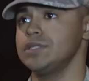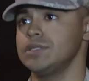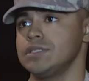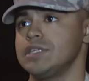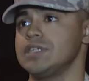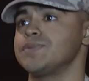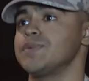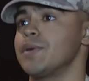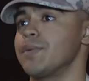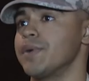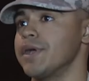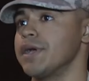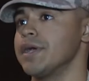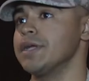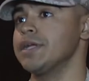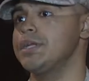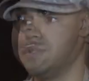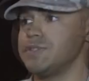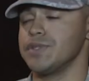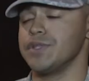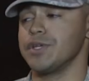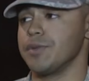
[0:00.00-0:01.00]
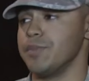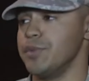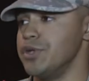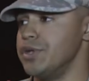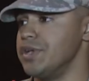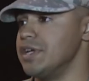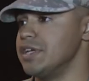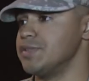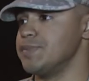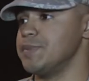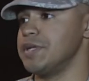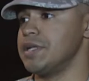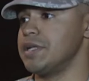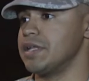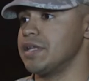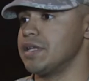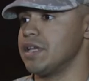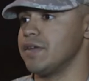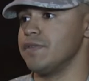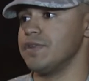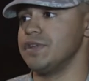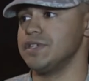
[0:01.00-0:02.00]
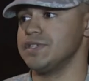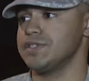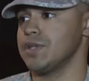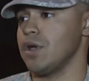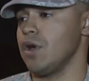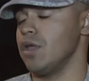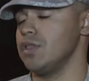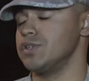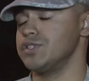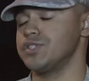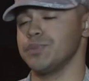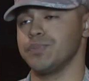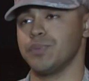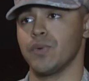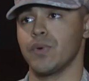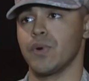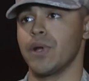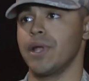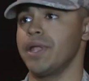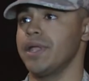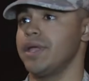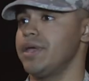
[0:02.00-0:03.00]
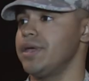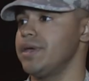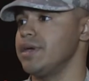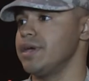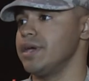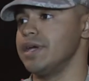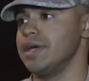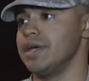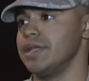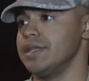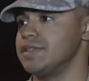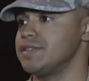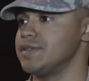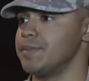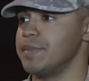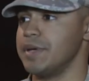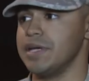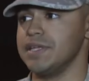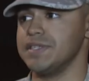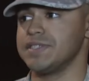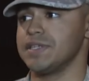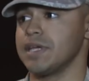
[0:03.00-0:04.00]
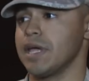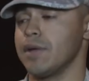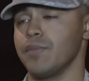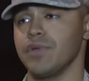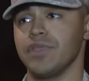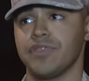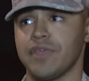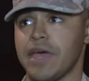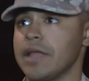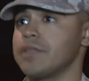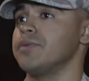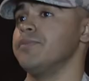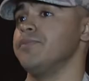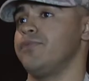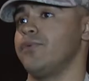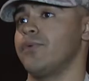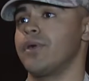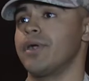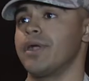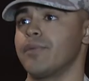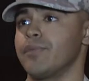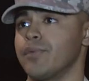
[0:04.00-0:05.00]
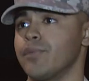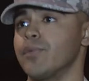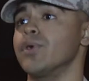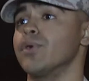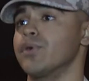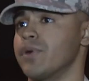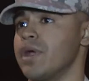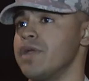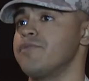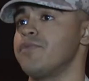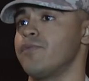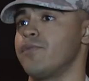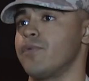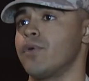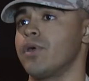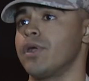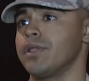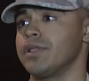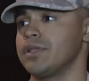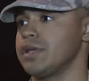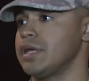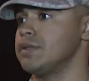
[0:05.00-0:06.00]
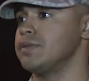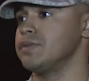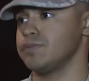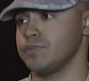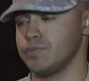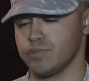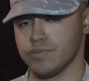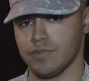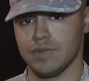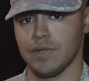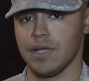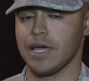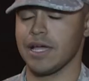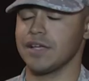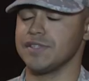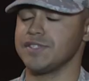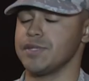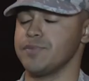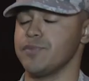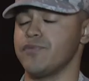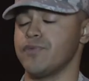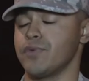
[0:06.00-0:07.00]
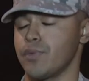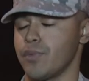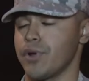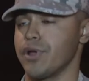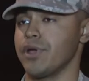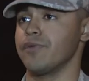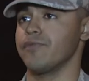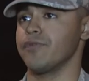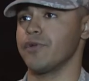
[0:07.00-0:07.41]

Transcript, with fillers: that's why we're here. So the community has been giving us all their support it's amazing, and we thank them for it. We're real grateful for it, and like I said before, we're here